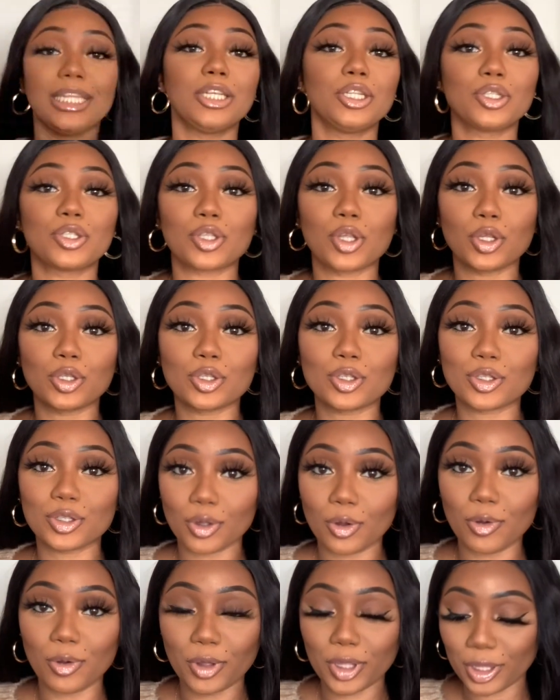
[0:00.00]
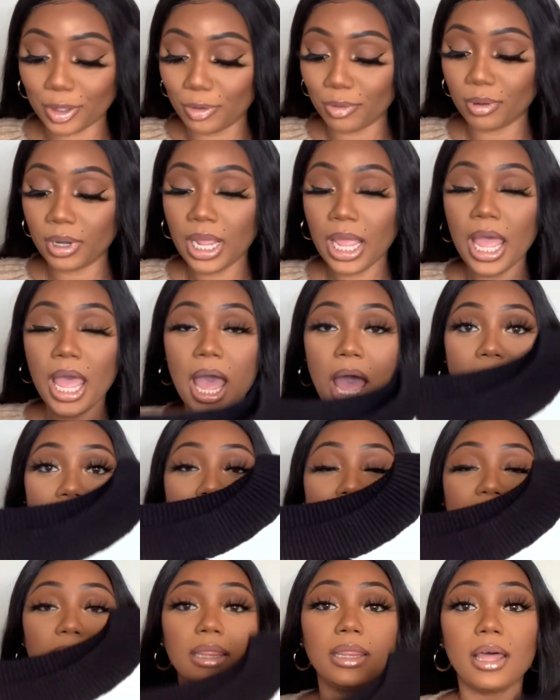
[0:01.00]
It is so cute.
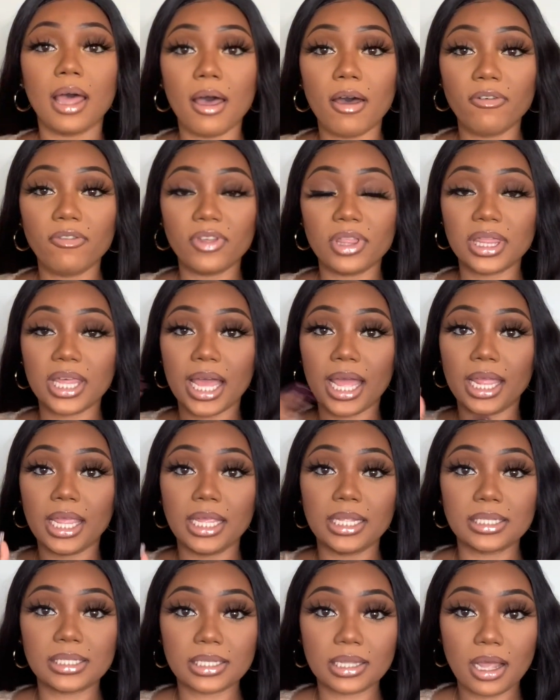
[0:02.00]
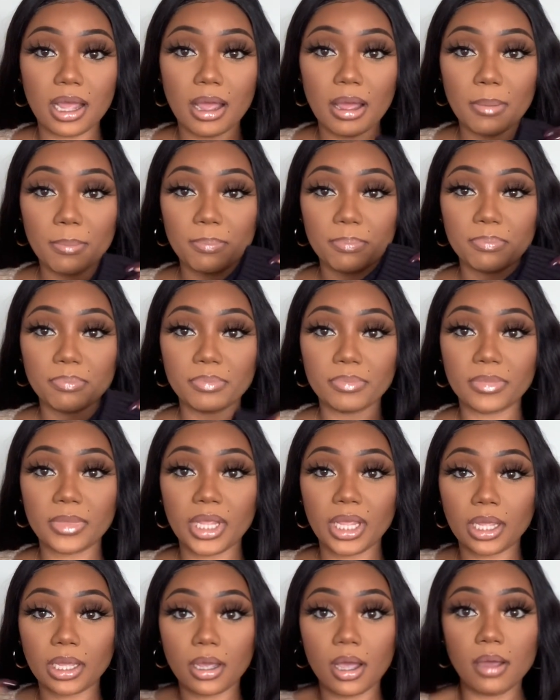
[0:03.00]
I love that it's um
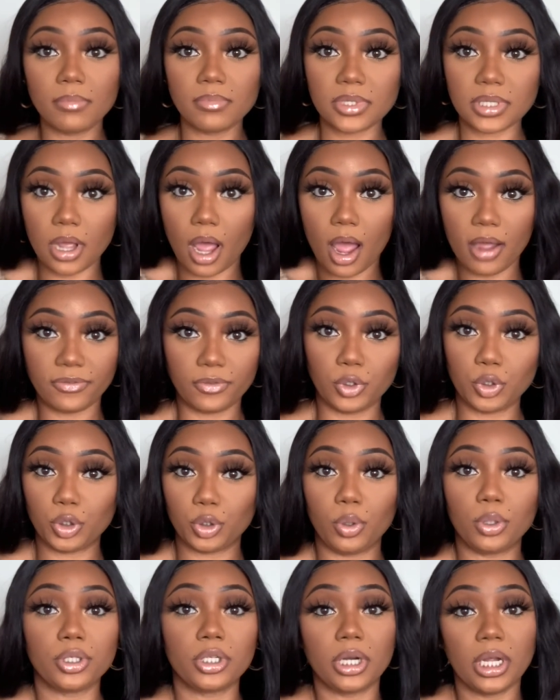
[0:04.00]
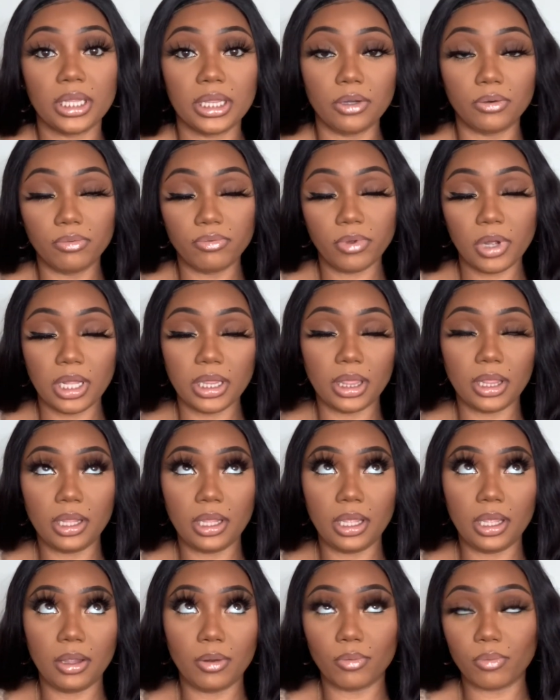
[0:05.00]
it comes off the shoulder on the, on
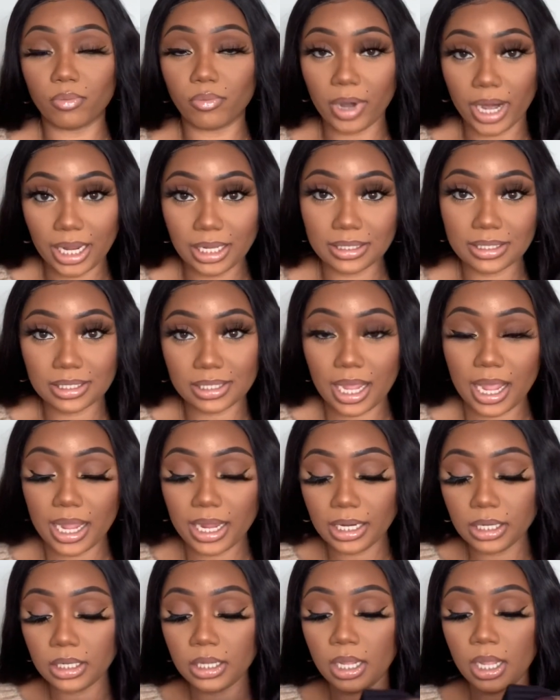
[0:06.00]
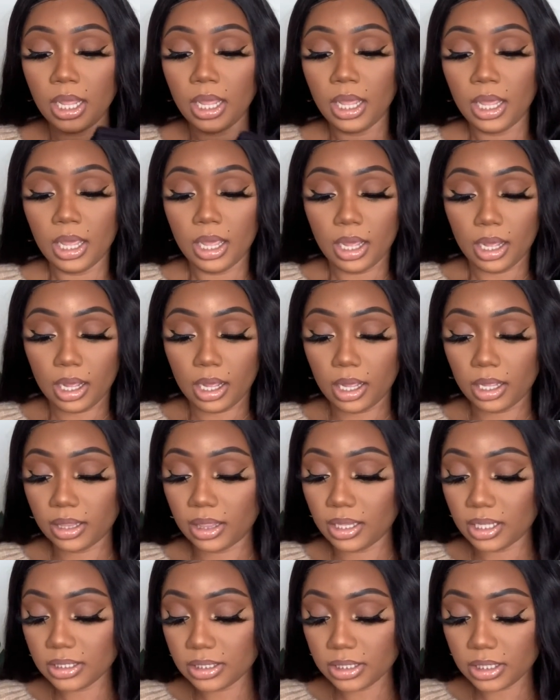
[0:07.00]
the right side. Uh,
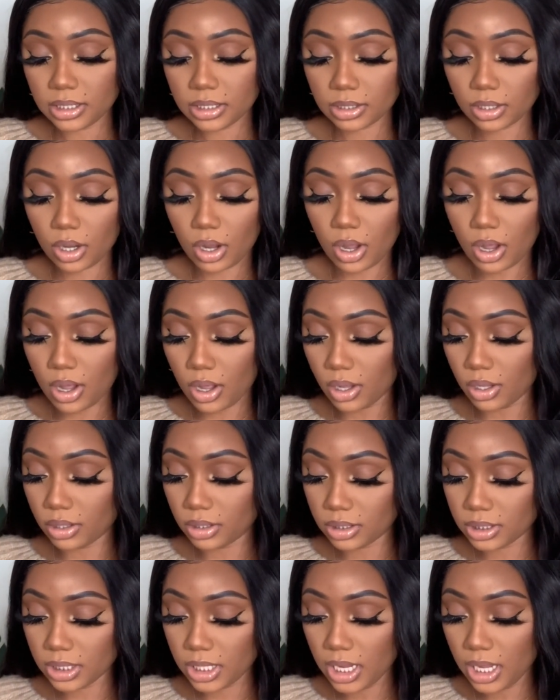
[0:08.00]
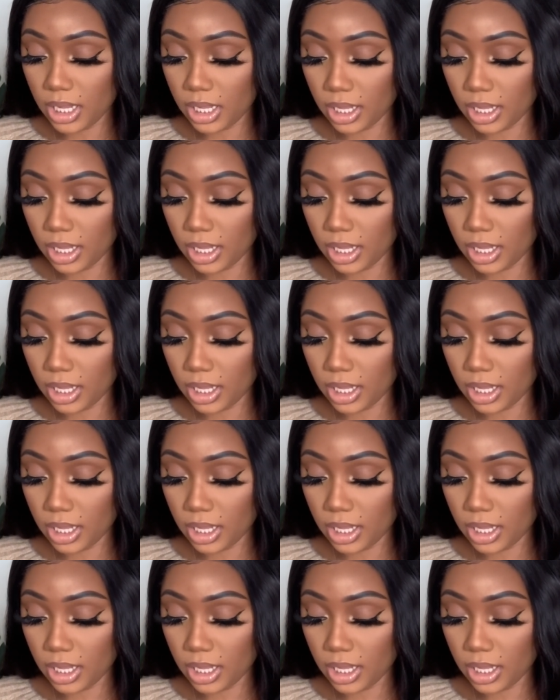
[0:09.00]
this is called